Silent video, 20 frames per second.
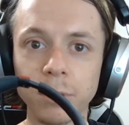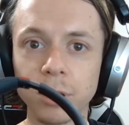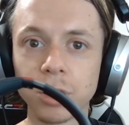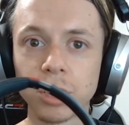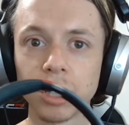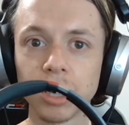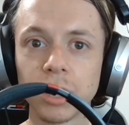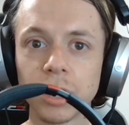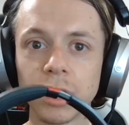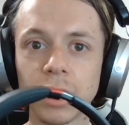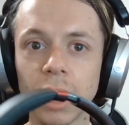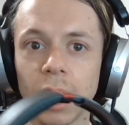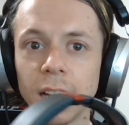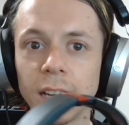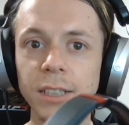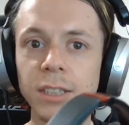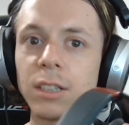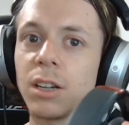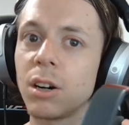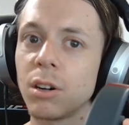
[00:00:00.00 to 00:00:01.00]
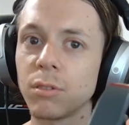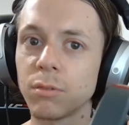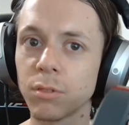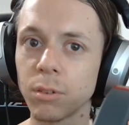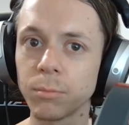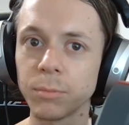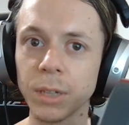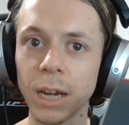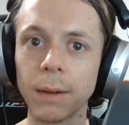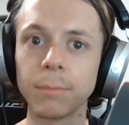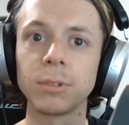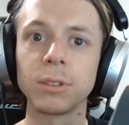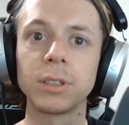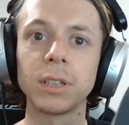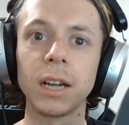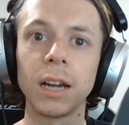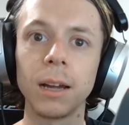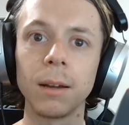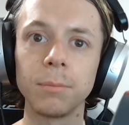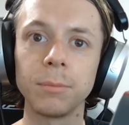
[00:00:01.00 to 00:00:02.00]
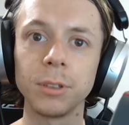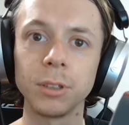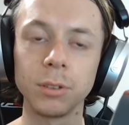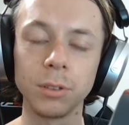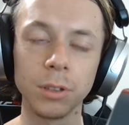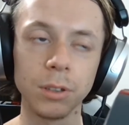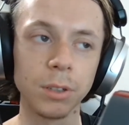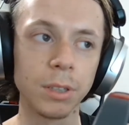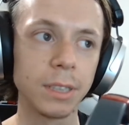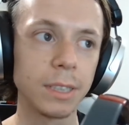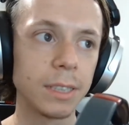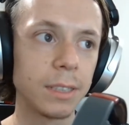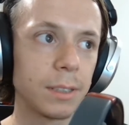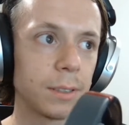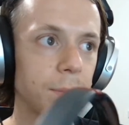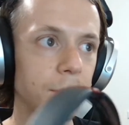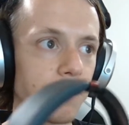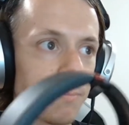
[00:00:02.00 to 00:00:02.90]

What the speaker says: It's just like, from time to time you notice it.